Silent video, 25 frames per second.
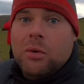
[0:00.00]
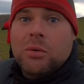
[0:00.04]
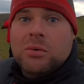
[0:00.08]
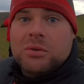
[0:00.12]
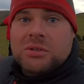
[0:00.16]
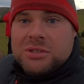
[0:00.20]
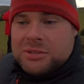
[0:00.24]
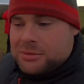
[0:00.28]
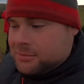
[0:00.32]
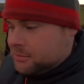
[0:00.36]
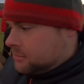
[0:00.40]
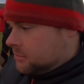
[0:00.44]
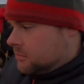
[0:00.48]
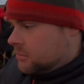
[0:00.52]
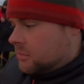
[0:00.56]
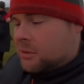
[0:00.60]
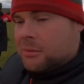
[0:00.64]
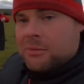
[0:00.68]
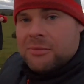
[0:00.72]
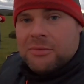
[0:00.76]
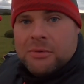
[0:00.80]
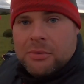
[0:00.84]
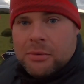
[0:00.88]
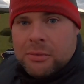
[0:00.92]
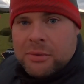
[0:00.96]
Oh,
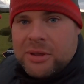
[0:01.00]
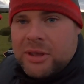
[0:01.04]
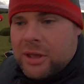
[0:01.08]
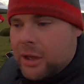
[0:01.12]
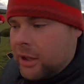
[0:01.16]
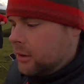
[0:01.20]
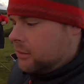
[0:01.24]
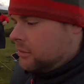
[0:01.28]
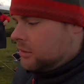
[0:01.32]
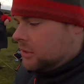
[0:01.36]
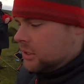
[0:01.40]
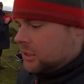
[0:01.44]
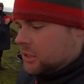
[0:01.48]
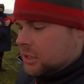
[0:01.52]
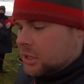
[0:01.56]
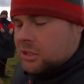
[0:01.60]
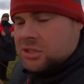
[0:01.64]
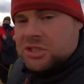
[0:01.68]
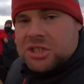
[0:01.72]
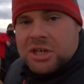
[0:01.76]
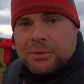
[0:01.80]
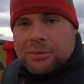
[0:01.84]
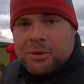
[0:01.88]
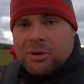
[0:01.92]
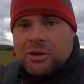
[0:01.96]
before we go,
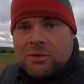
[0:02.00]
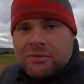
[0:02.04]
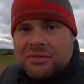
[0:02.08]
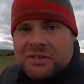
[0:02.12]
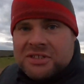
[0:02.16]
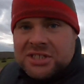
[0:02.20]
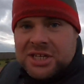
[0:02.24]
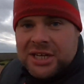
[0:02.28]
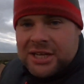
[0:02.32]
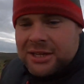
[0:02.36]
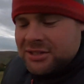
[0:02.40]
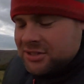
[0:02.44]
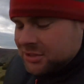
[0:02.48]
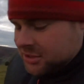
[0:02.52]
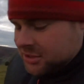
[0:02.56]
I'll show you what I got for tea